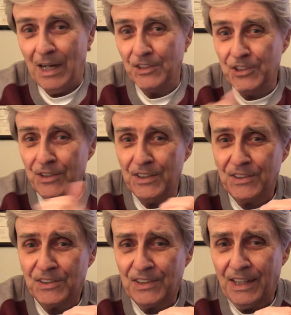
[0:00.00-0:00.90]
on
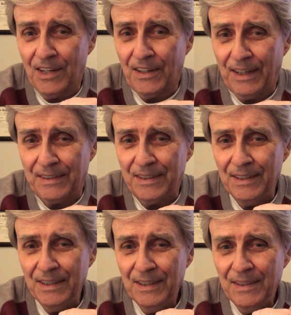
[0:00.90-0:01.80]
Judas Iscariot,
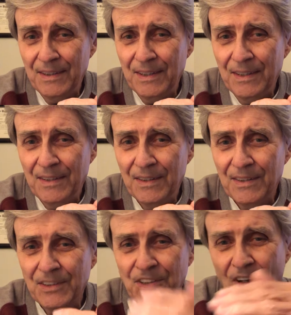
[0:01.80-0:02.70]

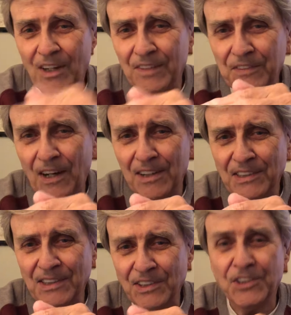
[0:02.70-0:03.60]
Saul of
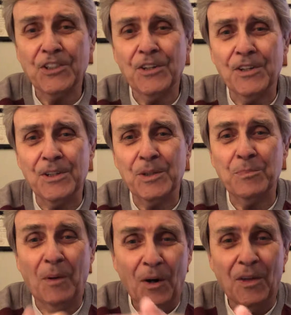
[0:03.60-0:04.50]
Tarsus
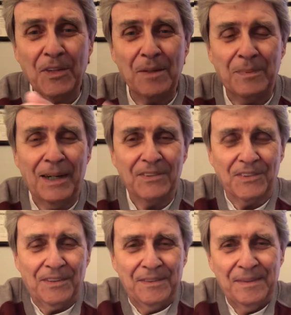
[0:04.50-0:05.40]
turned Paul the
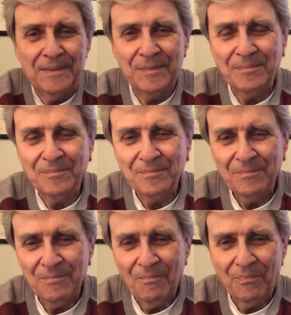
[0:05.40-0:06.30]
Apostle,
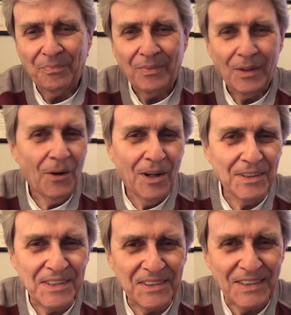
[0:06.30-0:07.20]

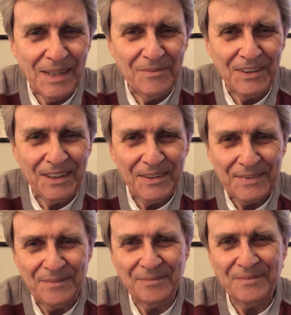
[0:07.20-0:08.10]
all in the same
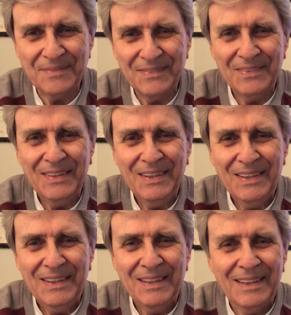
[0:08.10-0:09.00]
video.
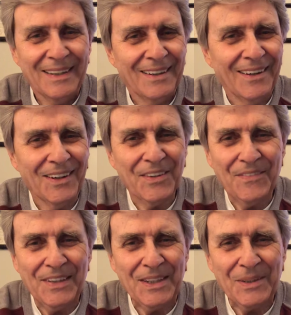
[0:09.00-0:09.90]
Uh, the
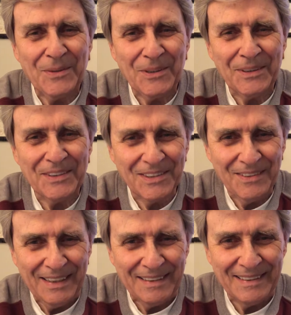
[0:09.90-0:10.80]
video world is
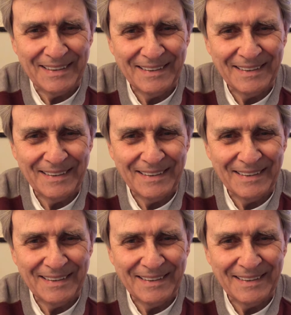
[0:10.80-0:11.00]
great.